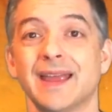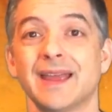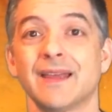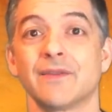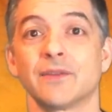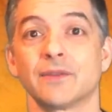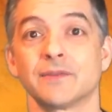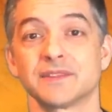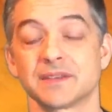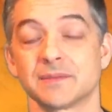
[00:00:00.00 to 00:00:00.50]

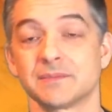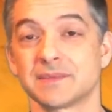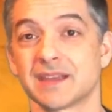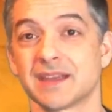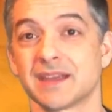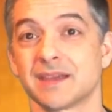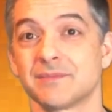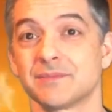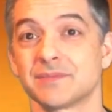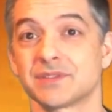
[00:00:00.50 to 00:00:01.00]
and
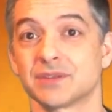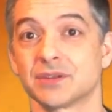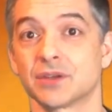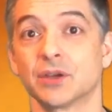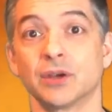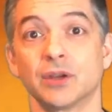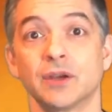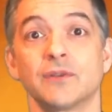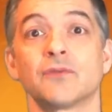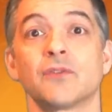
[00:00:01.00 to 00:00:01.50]
sometimes the
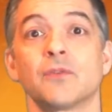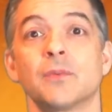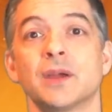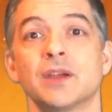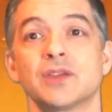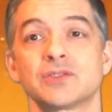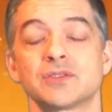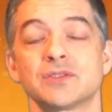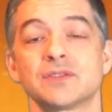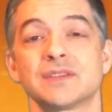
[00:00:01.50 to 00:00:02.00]
good
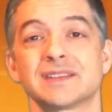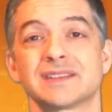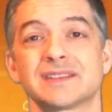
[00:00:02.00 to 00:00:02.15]
information,